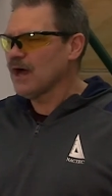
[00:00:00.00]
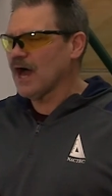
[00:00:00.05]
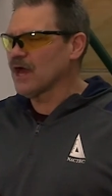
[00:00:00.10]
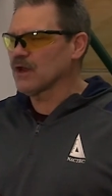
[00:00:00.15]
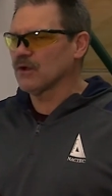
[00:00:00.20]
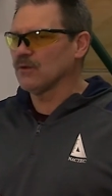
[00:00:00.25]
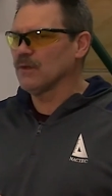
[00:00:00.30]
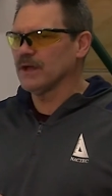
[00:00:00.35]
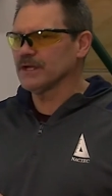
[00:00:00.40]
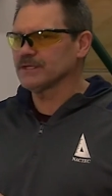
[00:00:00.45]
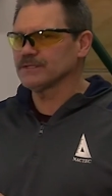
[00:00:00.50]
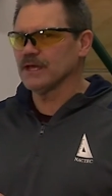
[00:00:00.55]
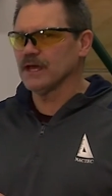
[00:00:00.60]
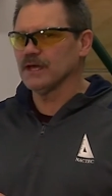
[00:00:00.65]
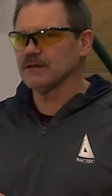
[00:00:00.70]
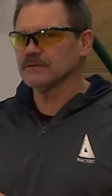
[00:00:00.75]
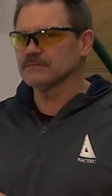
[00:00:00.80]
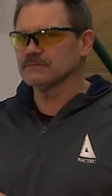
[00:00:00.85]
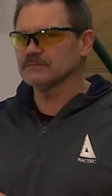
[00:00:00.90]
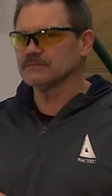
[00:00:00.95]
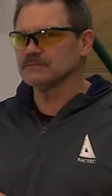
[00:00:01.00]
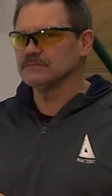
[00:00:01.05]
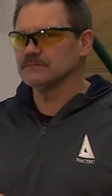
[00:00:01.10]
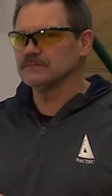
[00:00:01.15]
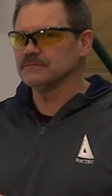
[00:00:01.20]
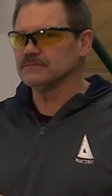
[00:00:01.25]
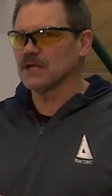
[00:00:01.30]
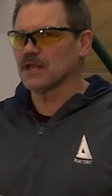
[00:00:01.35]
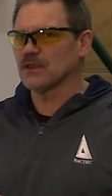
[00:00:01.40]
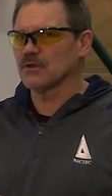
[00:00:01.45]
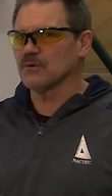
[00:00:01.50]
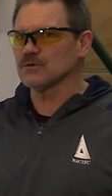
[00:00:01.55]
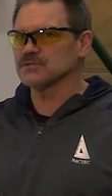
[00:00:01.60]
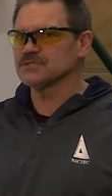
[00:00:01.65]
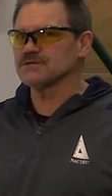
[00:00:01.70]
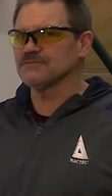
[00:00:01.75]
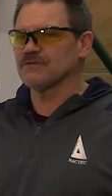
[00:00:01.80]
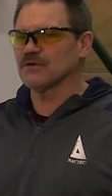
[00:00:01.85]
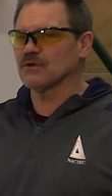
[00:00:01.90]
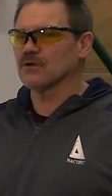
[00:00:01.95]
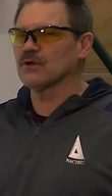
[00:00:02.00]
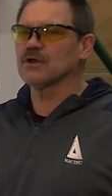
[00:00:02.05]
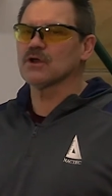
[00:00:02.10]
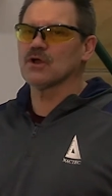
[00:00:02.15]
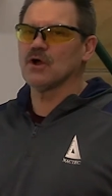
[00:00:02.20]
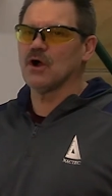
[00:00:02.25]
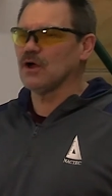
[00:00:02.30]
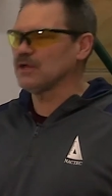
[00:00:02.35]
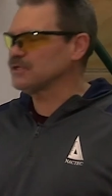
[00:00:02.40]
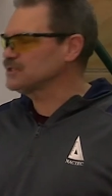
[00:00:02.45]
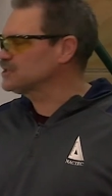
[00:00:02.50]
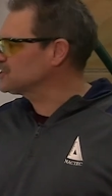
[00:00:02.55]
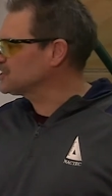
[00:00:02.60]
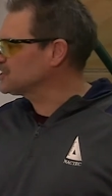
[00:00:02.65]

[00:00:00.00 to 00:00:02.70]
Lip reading: I don't like that. In other words, if they're going to call it